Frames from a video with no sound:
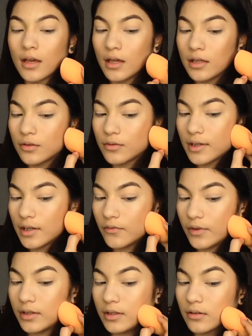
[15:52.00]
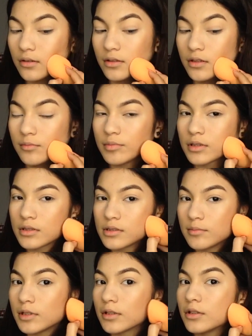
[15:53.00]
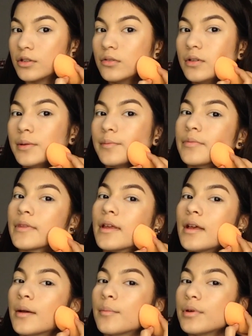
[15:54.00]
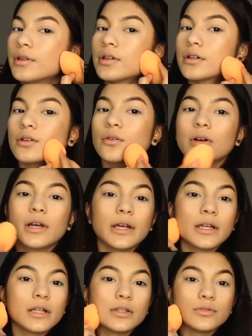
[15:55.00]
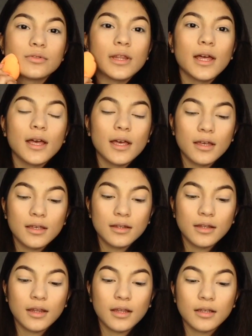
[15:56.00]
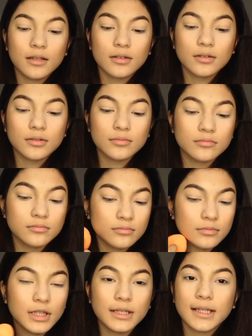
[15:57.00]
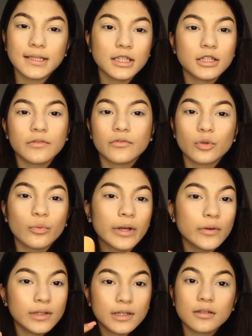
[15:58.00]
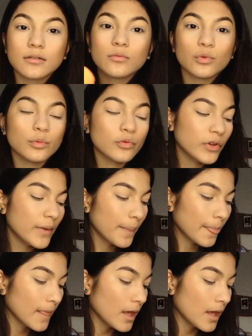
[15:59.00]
I don't have any on there because I'm not gonna do it. But you could go ahead and do that and then let that sit there for a while and then remove it.